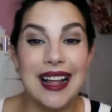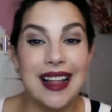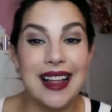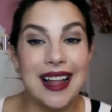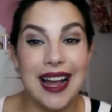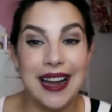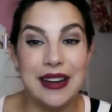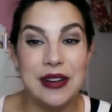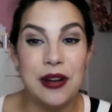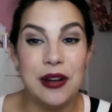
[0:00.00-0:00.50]

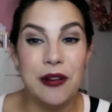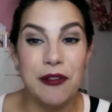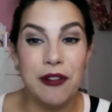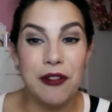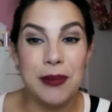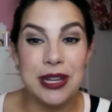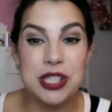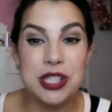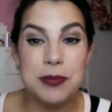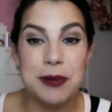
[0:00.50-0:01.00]
I know
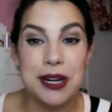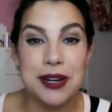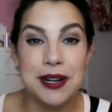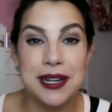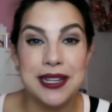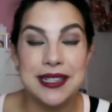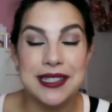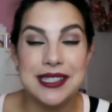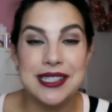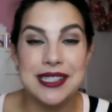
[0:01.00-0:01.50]
from
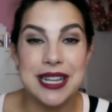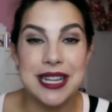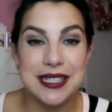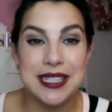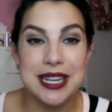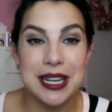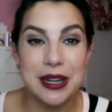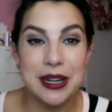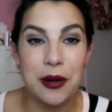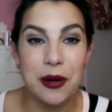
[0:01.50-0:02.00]
experience things
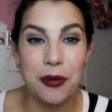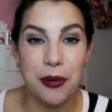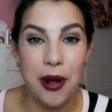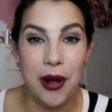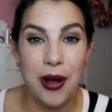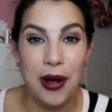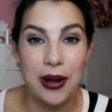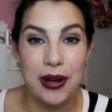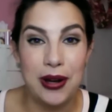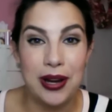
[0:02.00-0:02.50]
can go
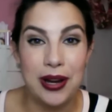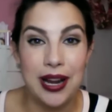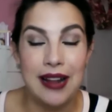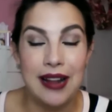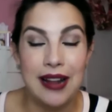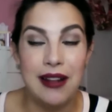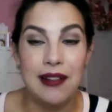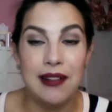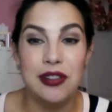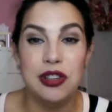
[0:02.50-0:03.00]
wrong
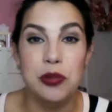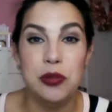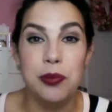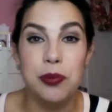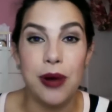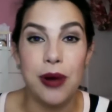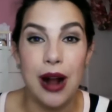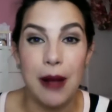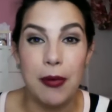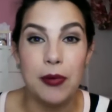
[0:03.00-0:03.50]
and you
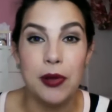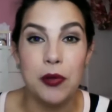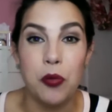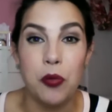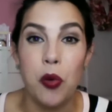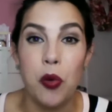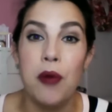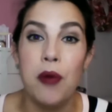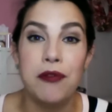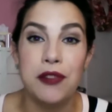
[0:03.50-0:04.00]
probably
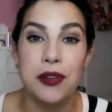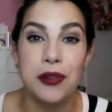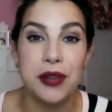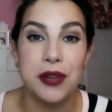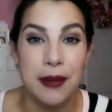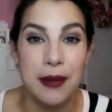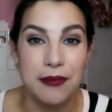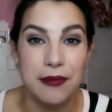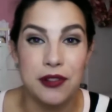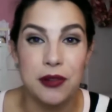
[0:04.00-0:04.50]
won't feel
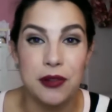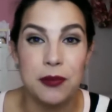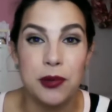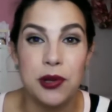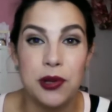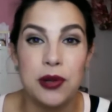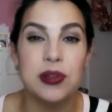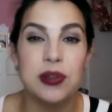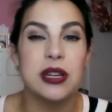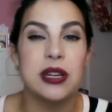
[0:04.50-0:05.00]

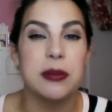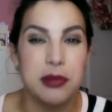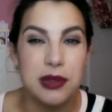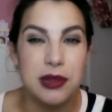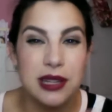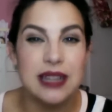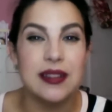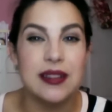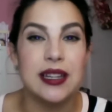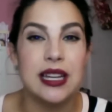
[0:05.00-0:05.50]

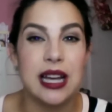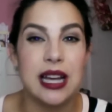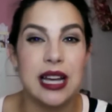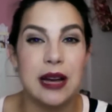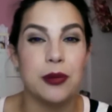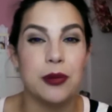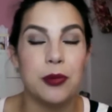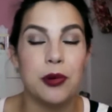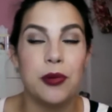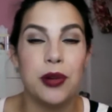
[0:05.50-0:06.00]
completely
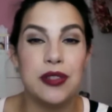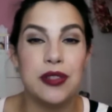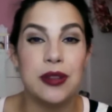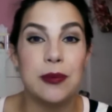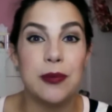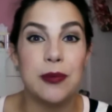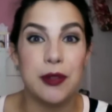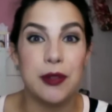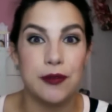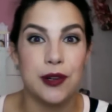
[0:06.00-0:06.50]
comfortable with
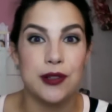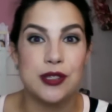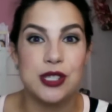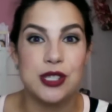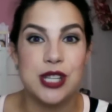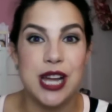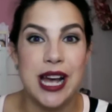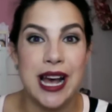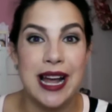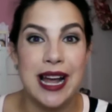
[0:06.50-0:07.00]
them the first
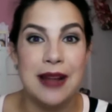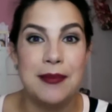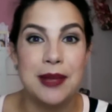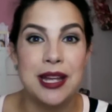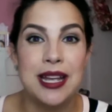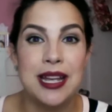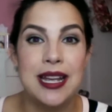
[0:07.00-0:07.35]
time.